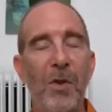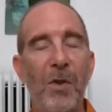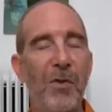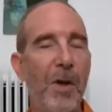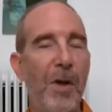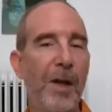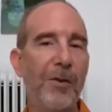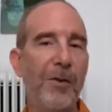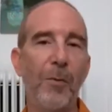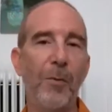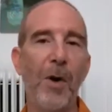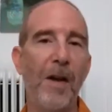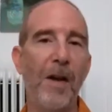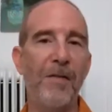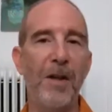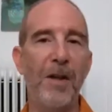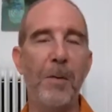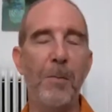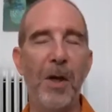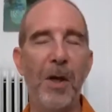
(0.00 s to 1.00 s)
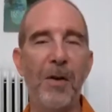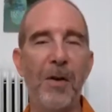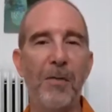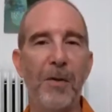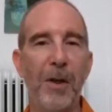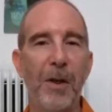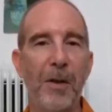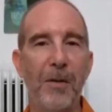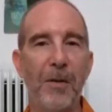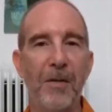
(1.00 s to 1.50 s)
not derive any
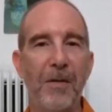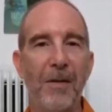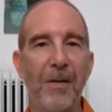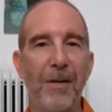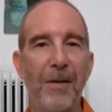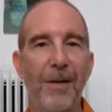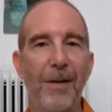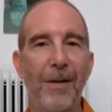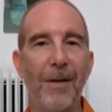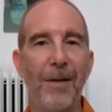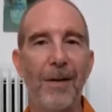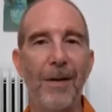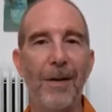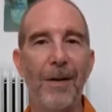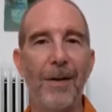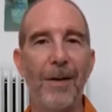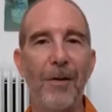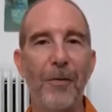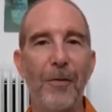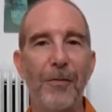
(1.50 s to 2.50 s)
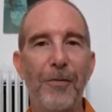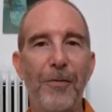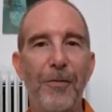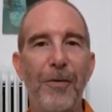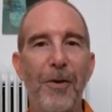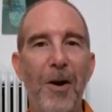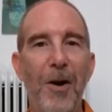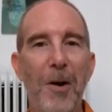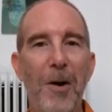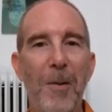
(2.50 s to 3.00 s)
benefit
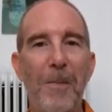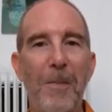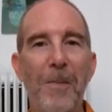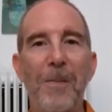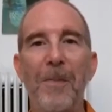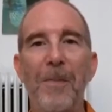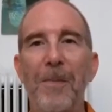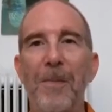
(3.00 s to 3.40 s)
from